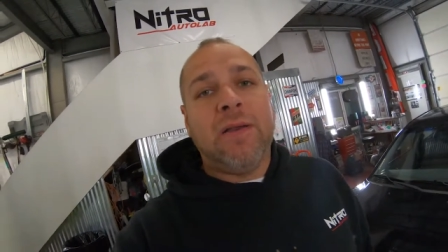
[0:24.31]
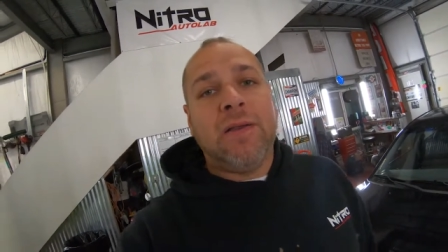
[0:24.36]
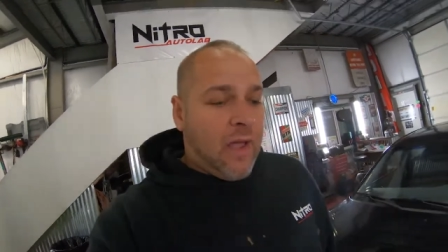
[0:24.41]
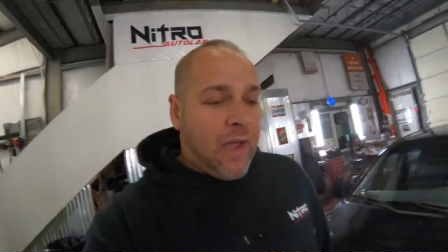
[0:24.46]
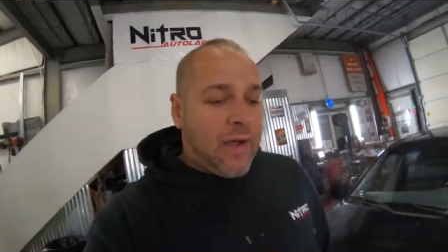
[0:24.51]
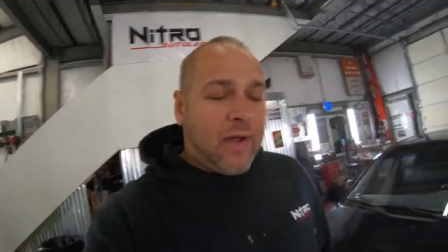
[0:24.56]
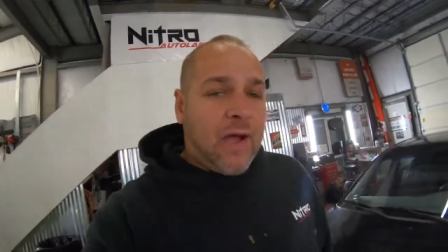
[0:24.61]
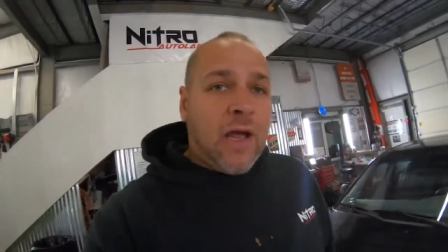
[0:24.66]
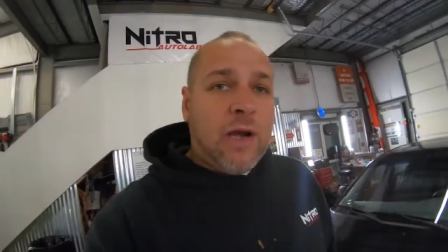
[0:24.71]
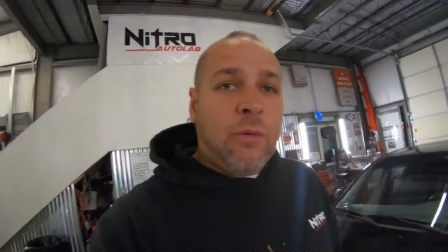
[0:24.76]

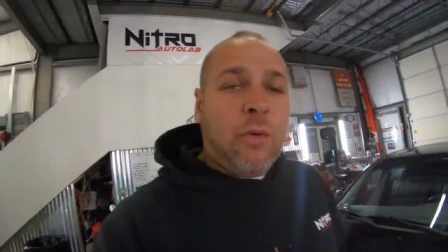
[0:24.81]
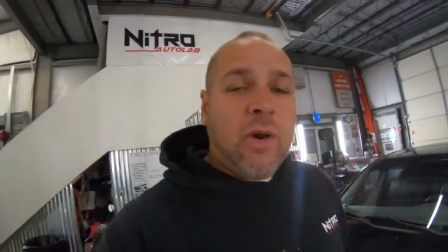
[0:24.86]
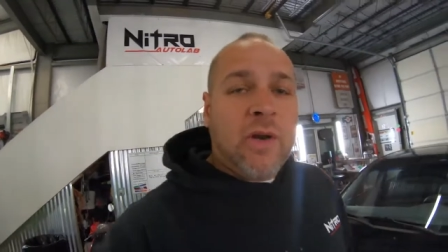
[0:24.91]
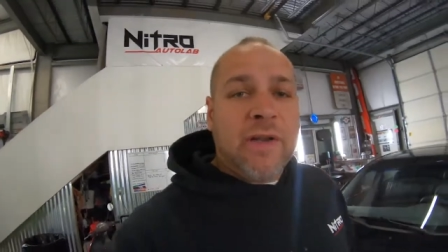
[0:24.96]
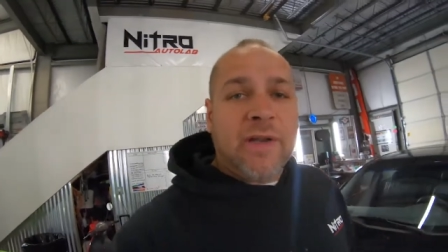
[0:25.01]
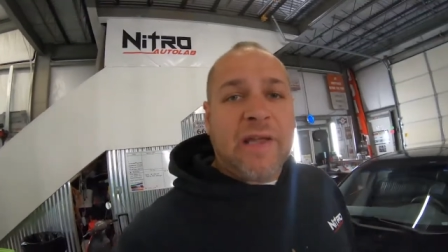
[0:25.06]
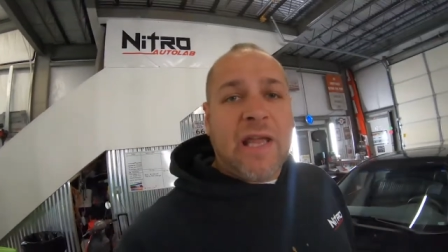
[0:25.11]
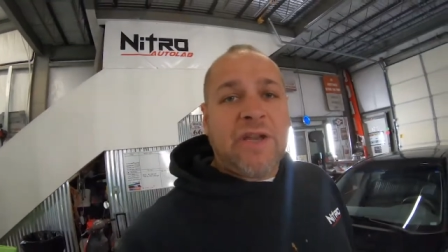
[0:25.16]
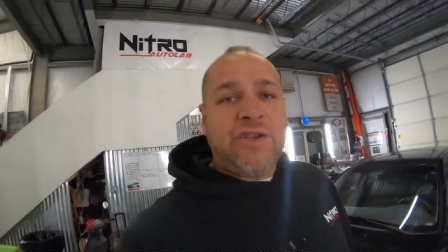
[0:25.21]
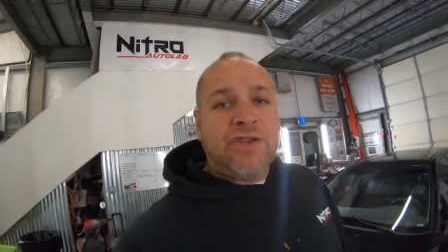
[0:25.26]
I kind of wanted
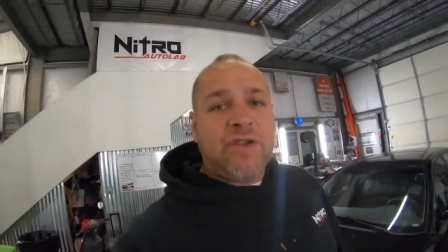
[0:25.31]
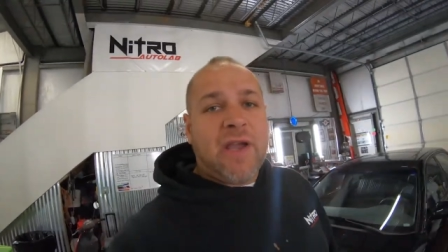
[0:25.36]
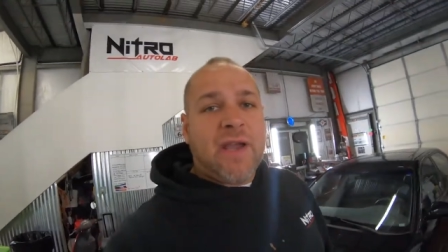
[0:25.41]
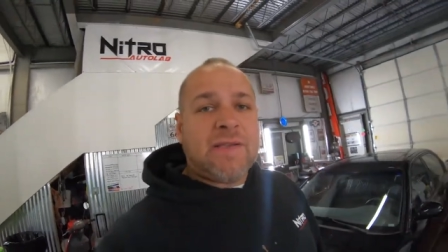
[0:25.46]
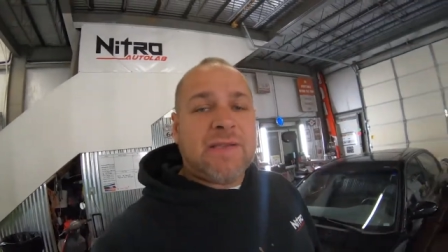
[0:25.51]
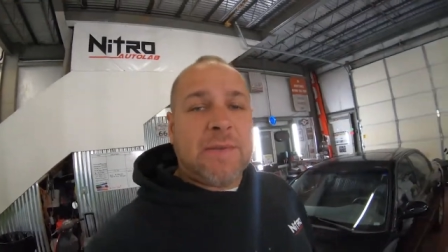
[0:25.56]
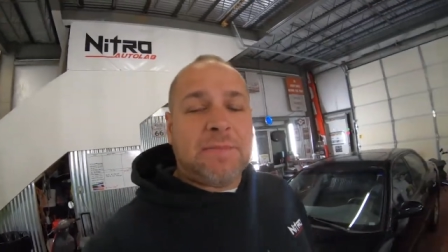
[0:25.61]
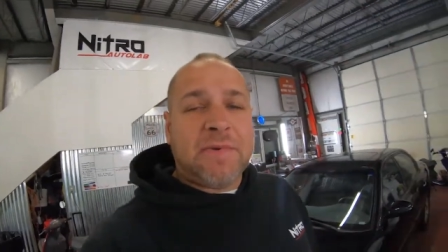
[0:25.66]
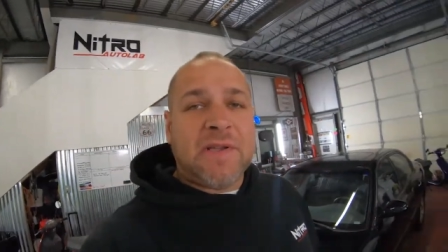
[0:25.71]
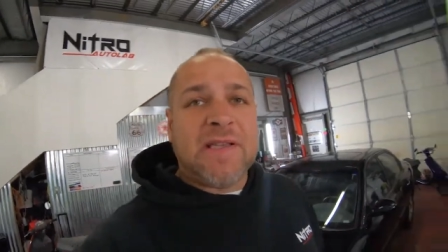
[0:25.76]
to catch you
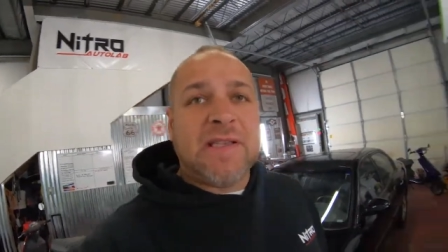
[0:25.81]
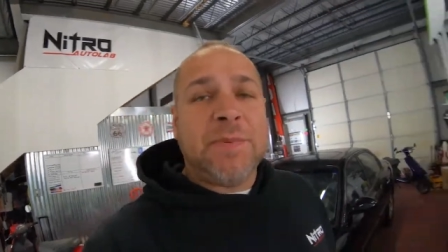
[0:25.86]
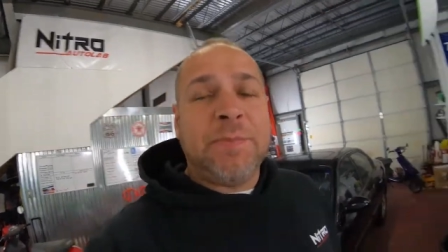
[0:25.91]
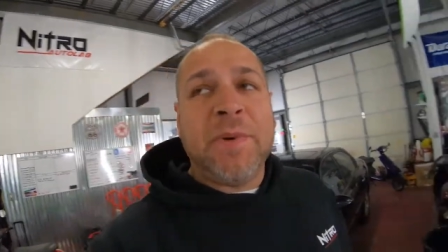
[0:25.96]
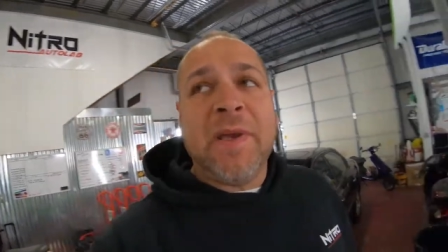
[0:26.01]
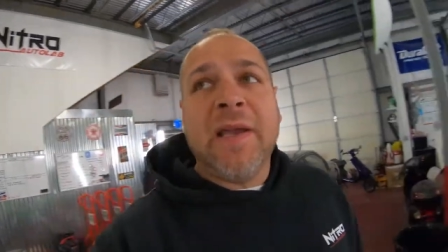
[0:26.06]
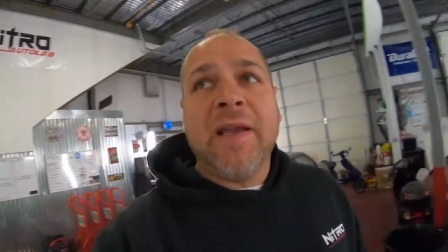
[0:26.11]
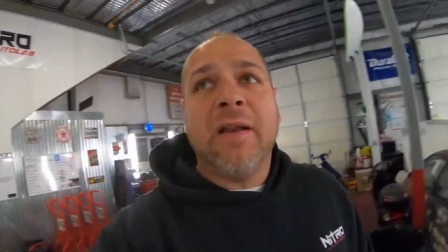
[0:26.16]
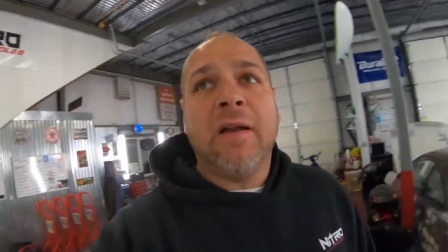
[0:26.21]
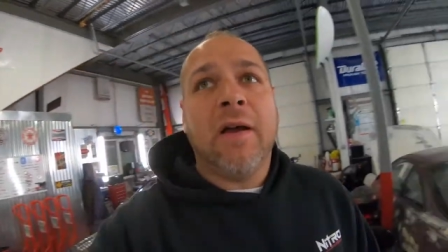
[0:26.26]
guys up to
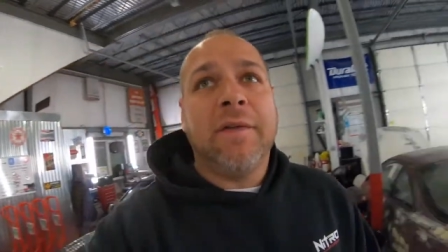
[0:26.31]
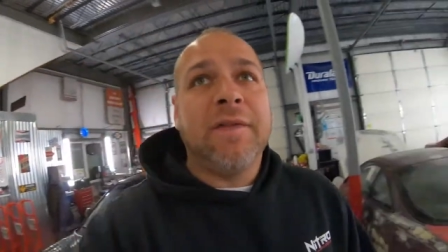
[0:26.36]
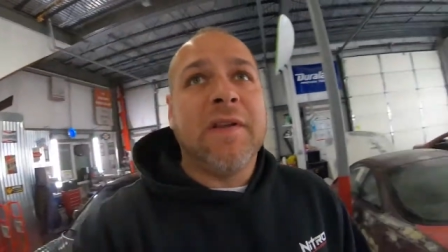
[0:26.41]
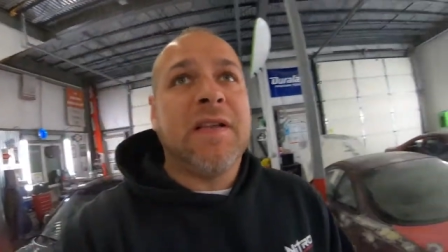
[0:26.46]
speed on the